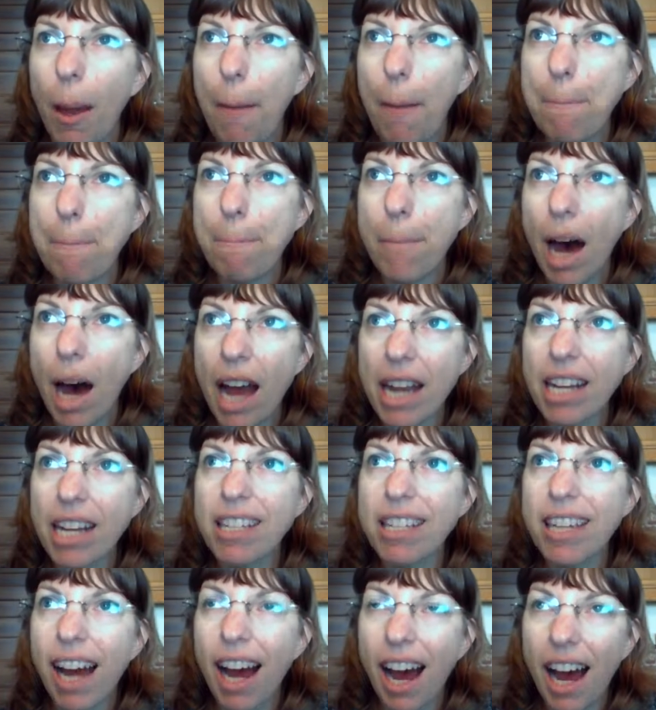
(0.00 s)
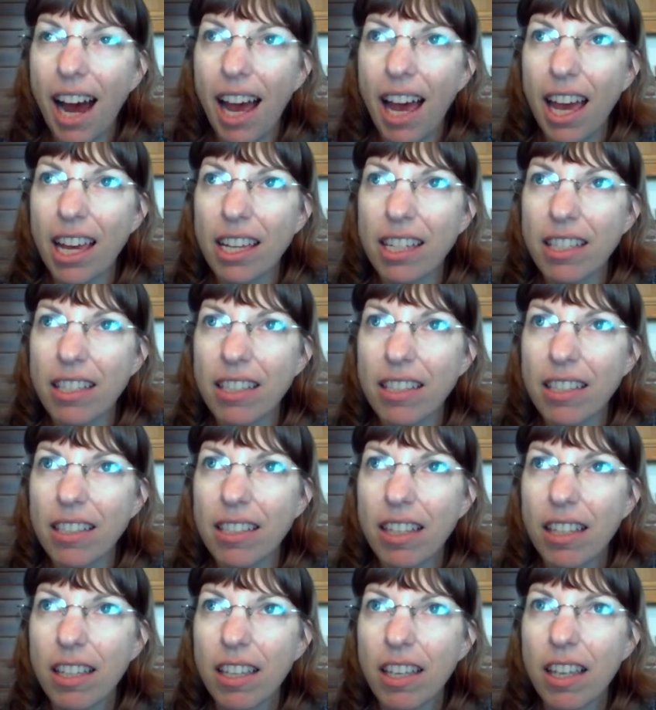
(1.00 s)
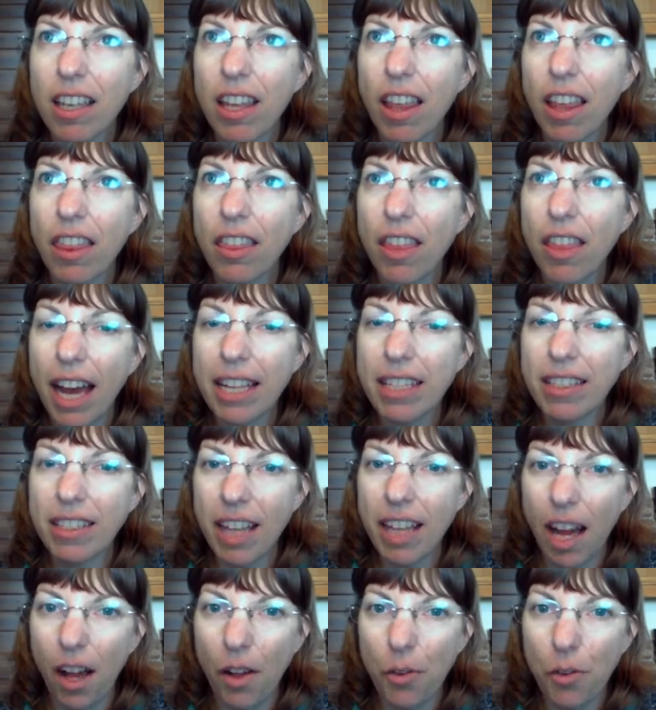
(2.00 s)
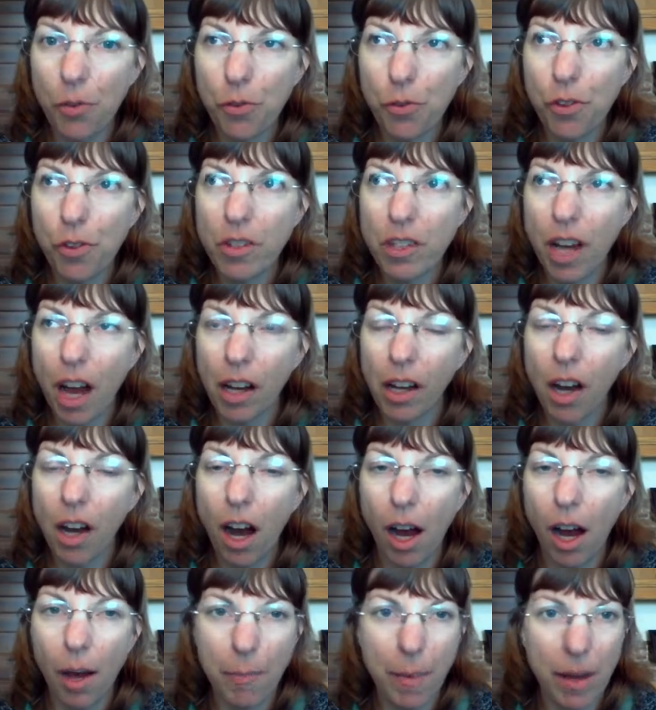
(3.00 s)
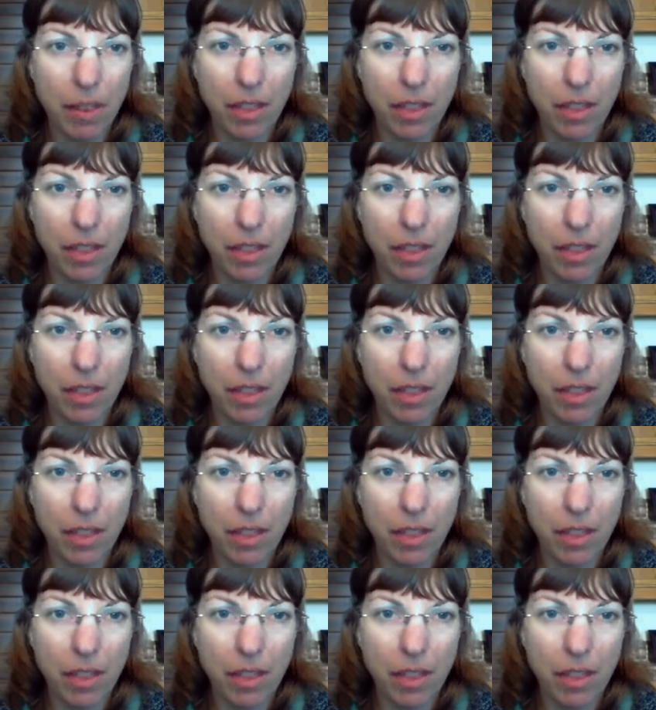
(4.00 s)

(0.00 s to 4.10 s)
monetizethyself.com,